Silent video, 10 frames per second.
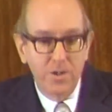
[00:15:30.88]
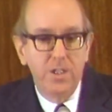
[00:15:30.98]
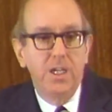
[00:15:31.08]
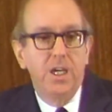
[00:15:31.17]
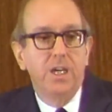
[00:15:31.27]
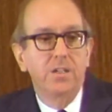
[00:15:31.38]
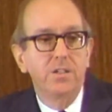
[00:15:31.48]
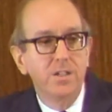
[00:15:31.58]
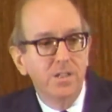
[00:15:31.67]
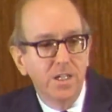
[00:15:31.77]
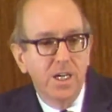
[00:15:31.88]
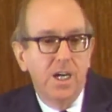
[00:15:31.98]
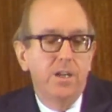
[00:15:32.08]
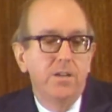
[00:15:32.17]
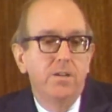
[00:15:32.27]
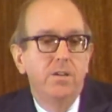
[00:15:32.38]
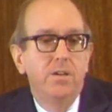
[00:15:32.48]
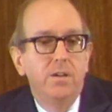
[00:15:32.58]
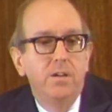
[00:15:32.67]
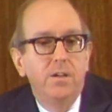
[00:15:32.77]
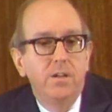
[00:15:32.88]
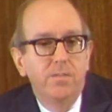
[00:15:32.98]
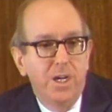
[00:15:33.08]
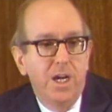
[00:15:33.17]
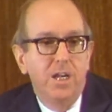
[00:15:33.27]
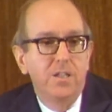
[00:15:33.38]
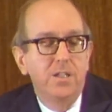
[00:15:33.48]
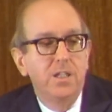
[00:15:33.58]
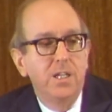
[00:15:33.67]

a text is not policy